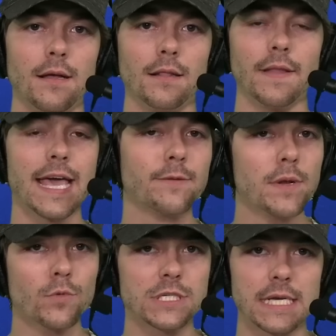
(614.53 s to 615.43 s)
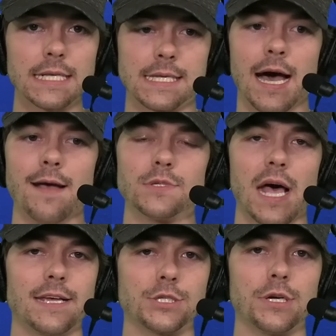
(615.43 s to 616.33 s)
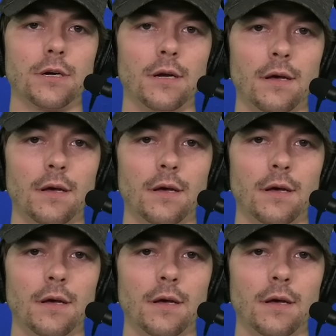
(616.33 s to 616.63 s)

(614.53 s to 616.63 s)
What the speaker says: Landman was it at times last year,